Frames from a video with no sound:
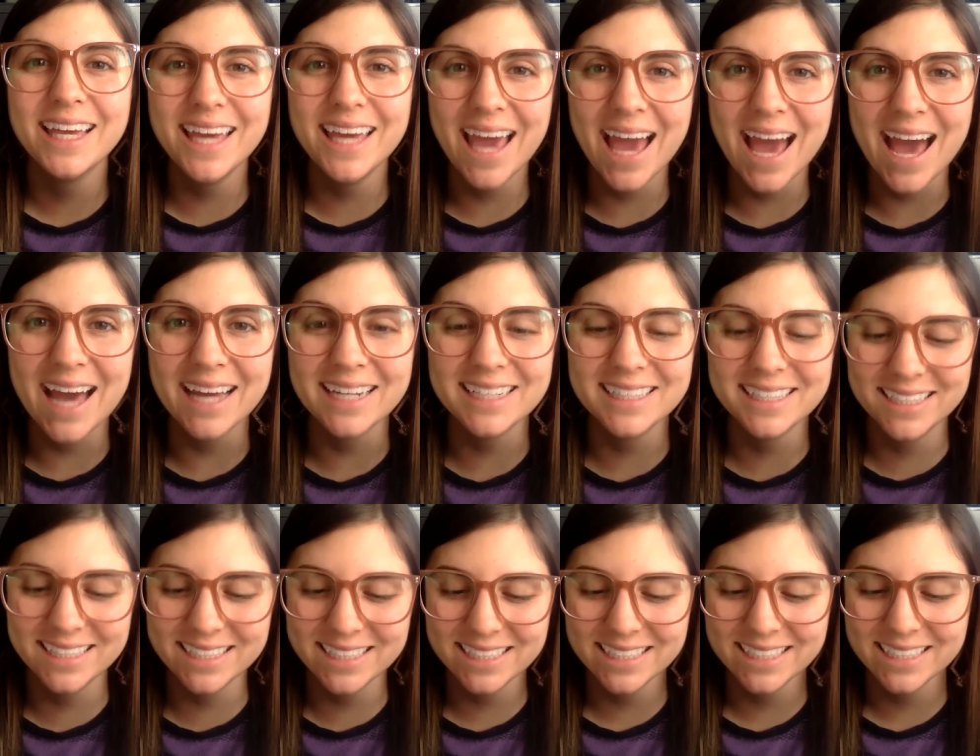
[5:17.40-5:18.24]
cat.
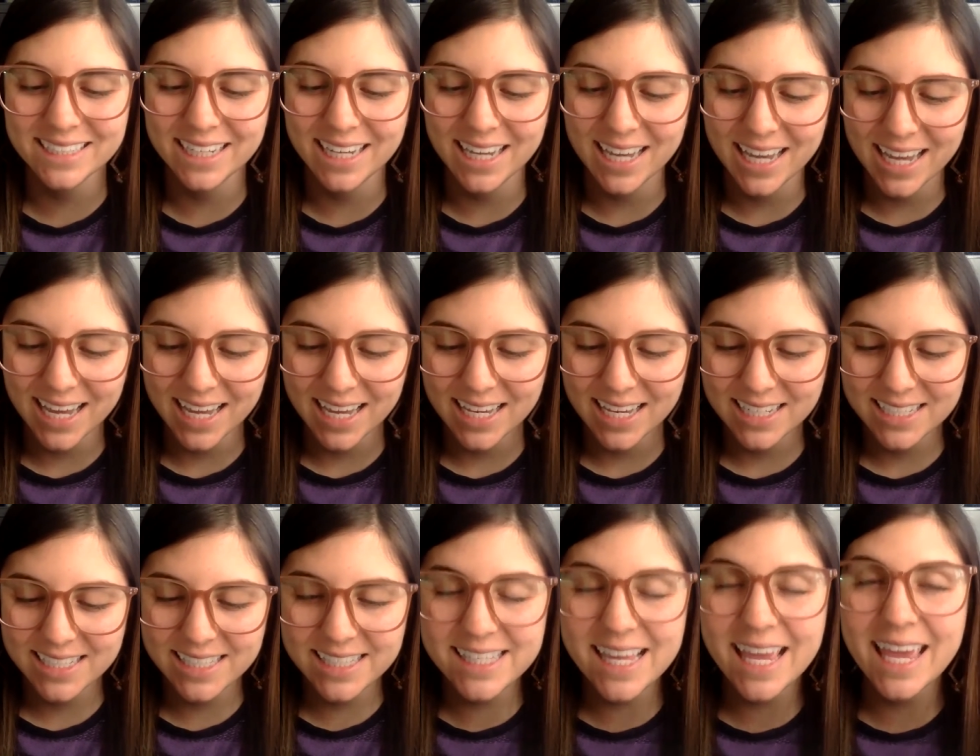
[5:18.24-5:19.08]

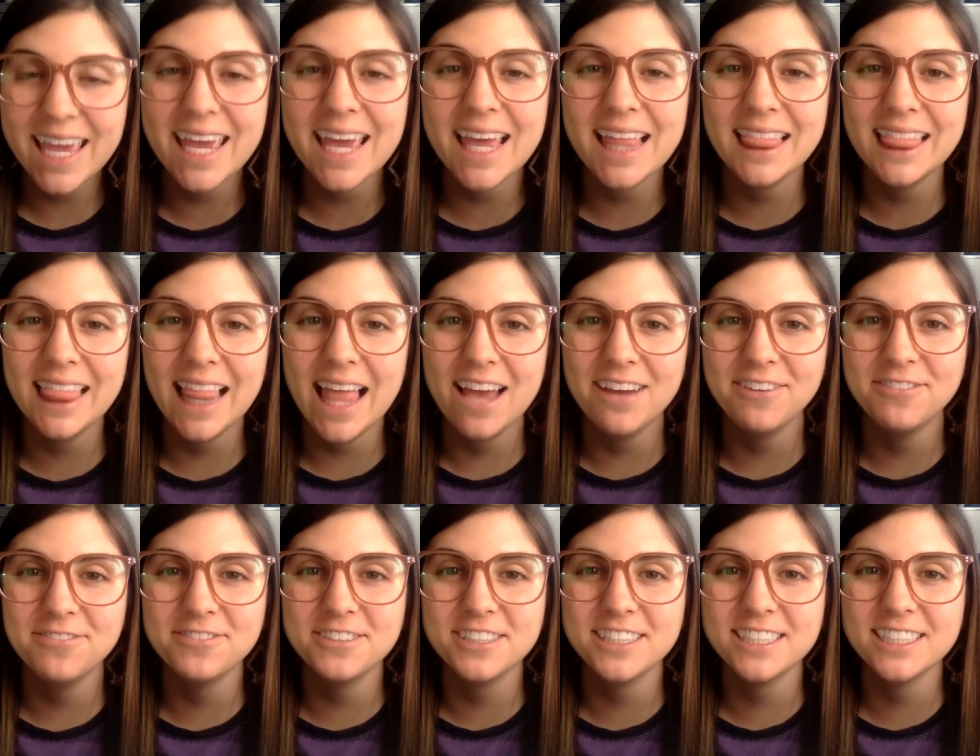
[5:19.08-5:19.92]
Say
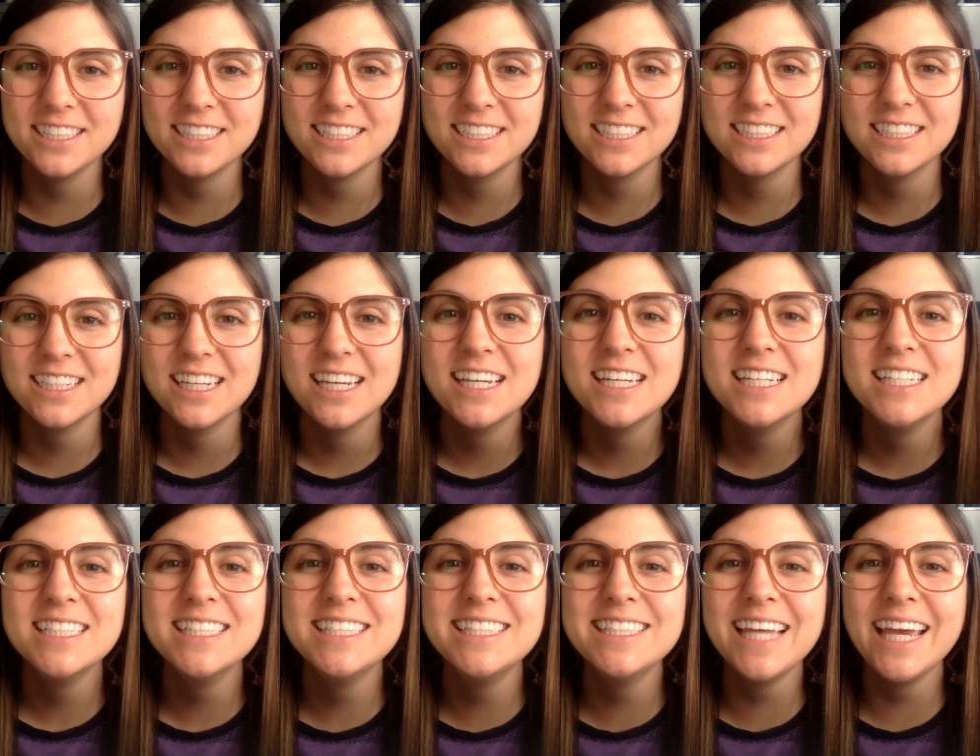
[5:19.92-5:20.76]
left.
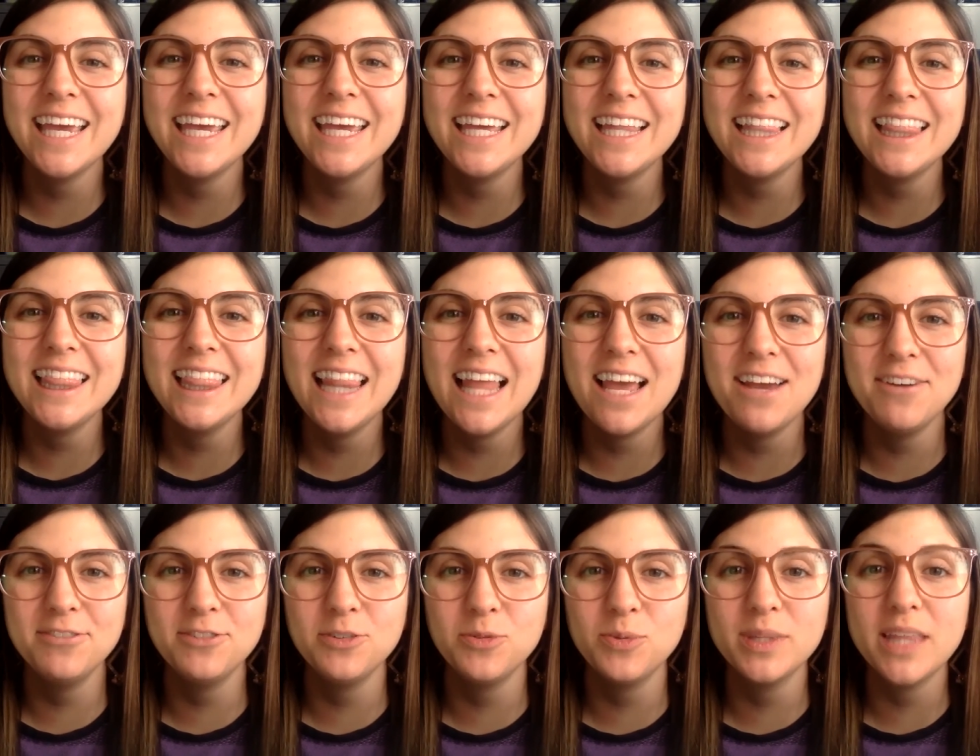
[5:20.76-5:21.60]
Say
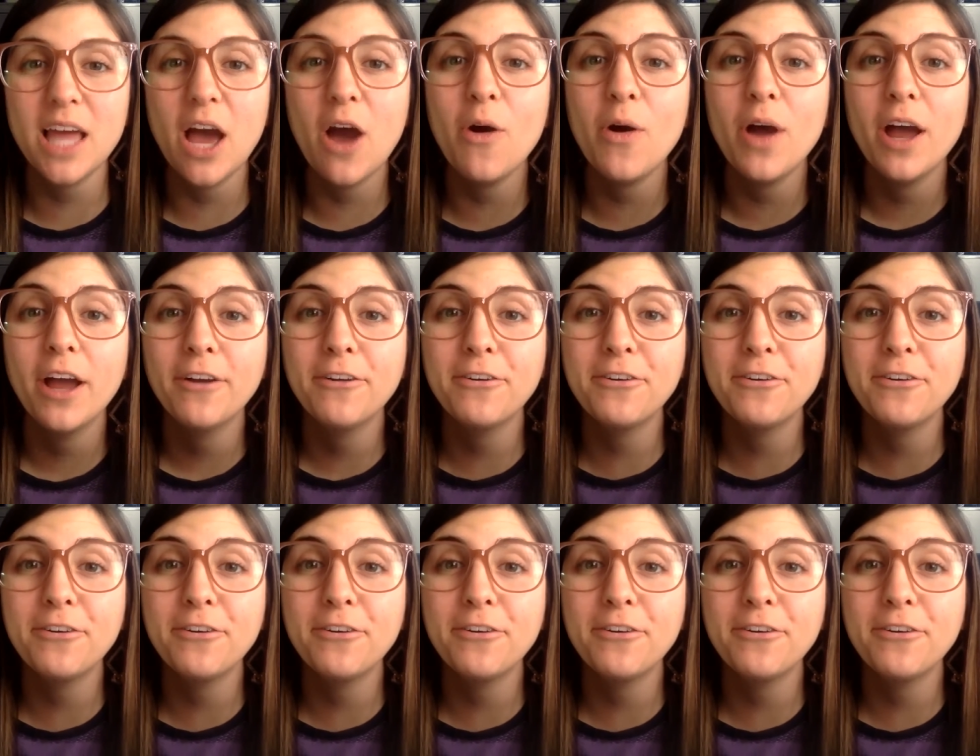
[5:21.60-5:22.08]
left without